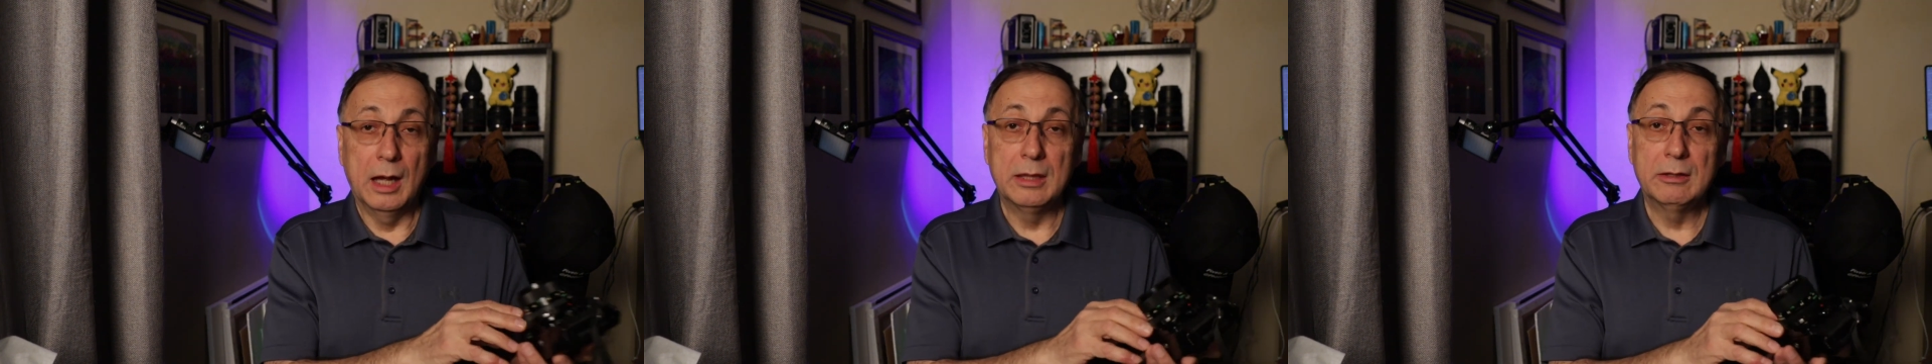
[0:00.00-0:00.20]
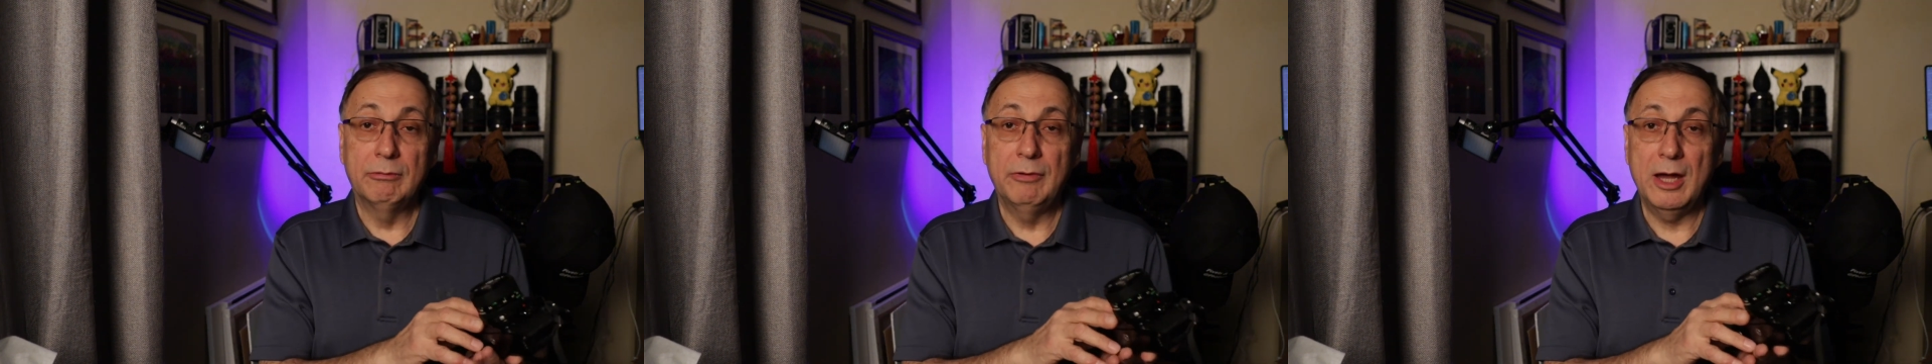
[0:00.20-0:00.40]

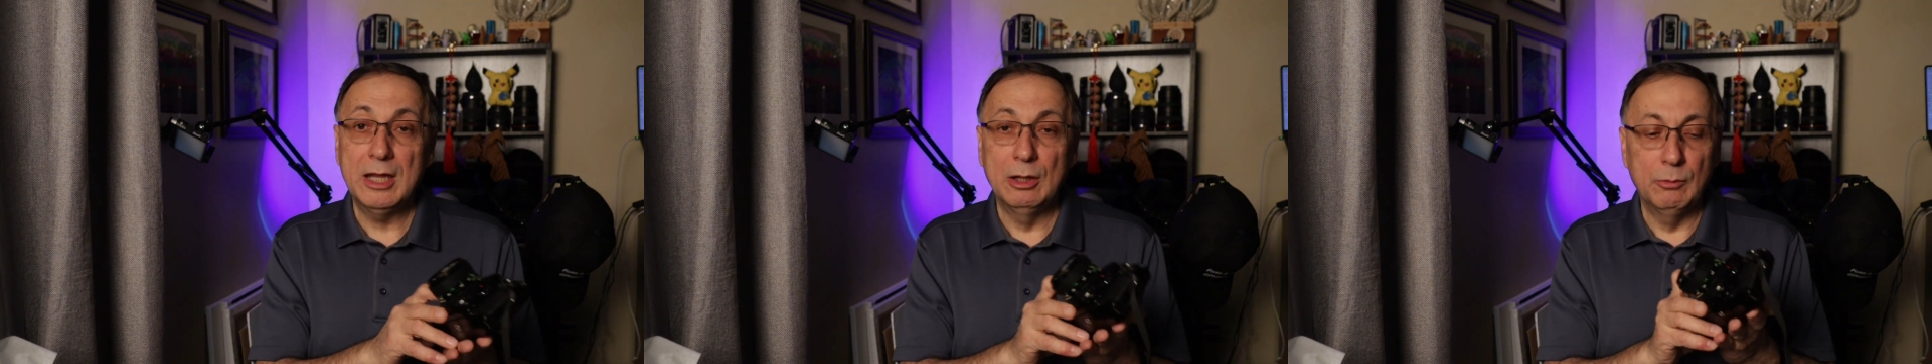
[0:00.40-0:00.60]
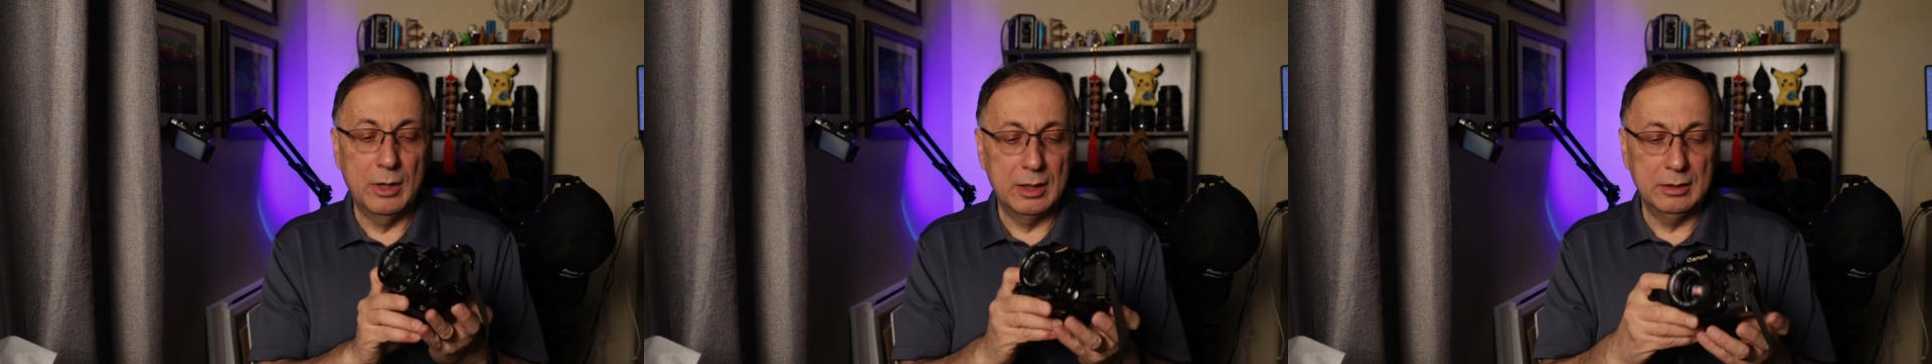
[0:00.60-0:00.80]
And the
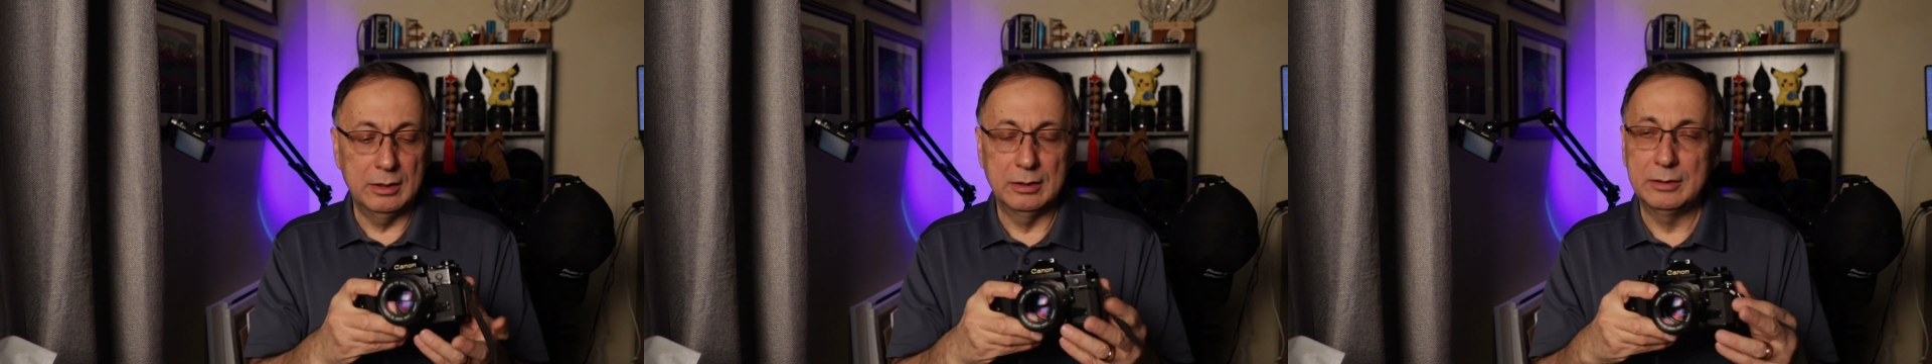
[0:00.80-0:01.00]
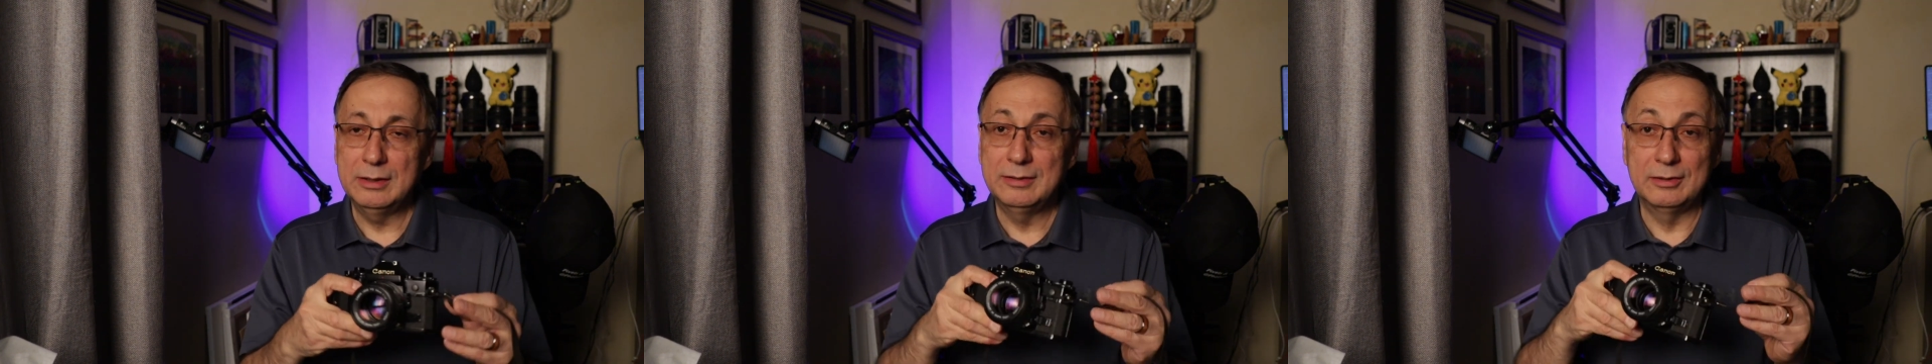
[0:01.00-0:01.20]
final
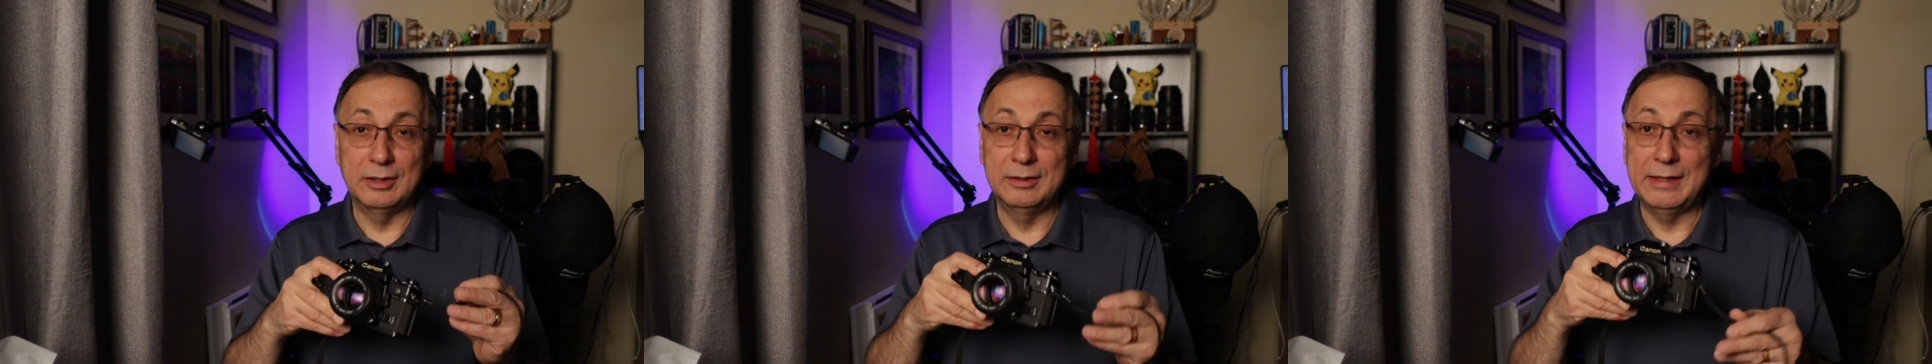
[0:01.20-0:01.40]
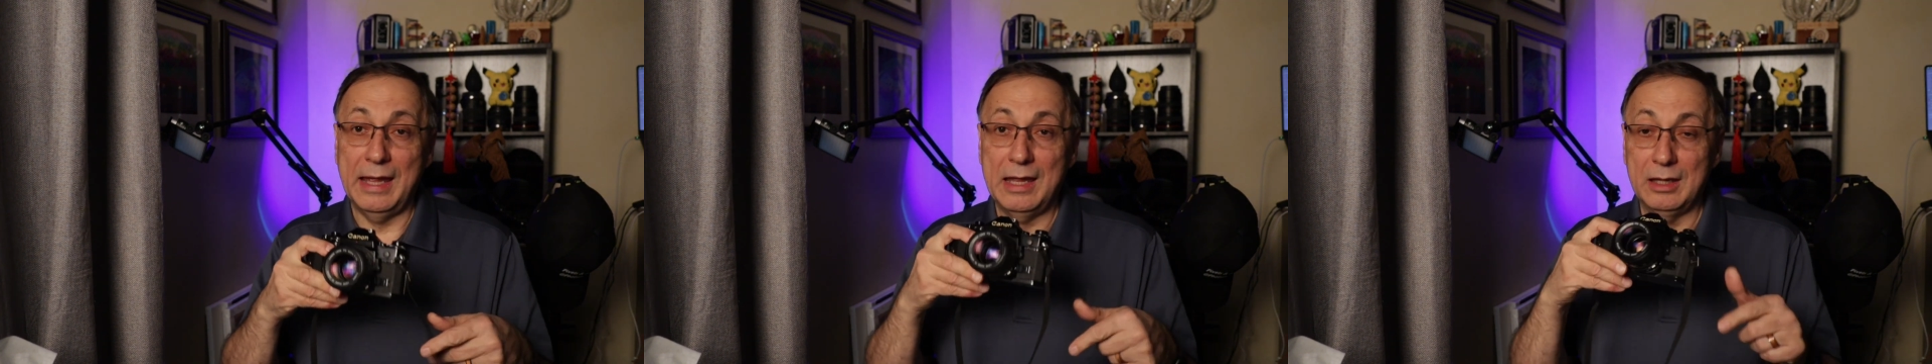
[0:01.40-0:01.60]
one, this
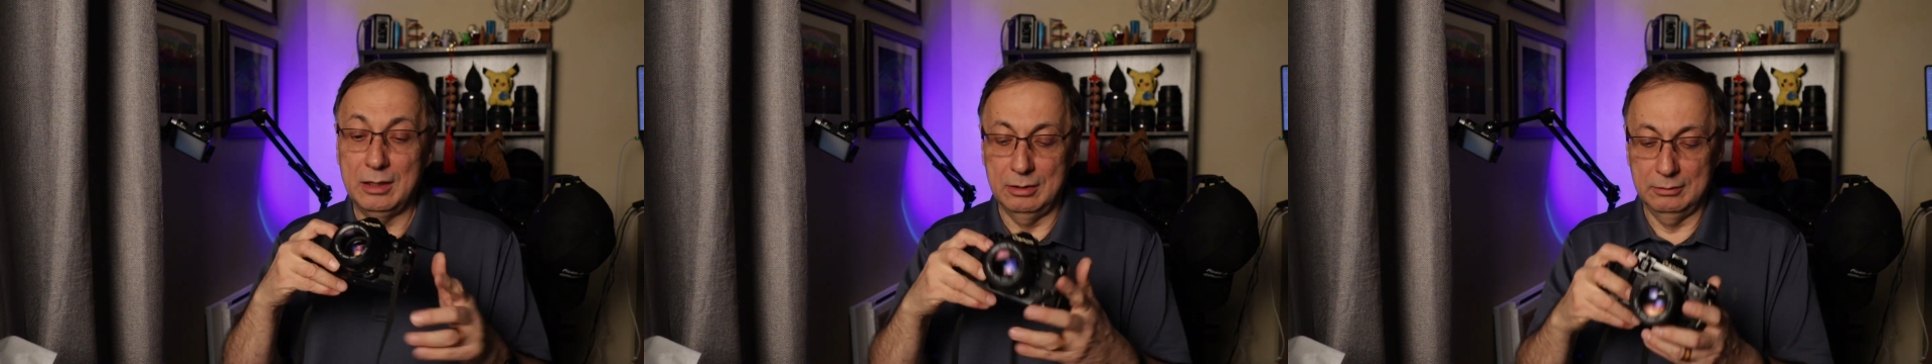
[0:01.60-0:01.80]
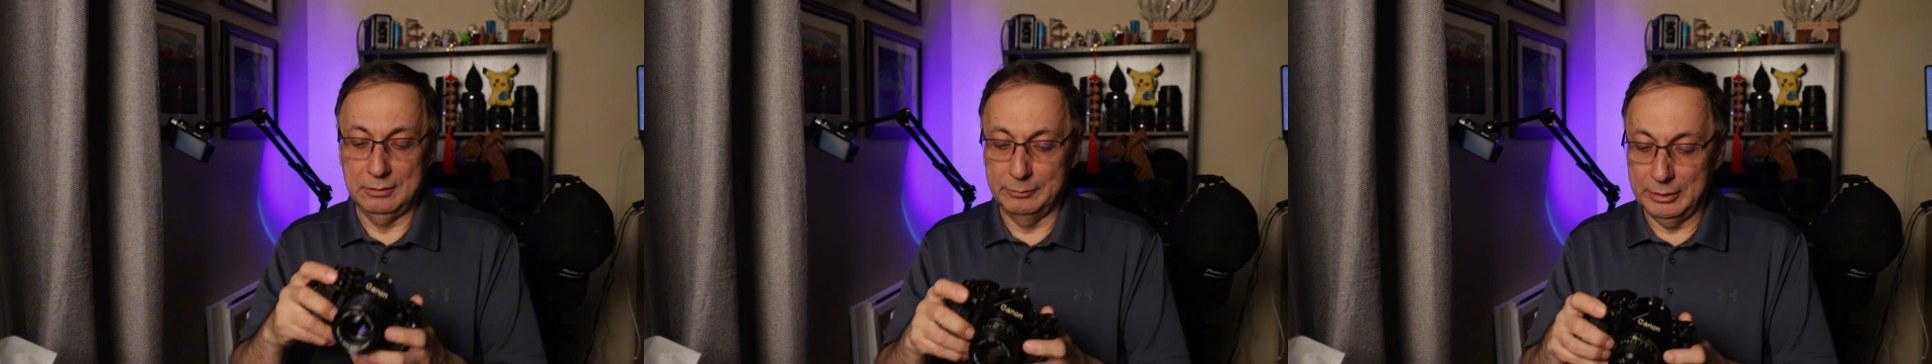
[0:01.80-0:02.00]
is a tank.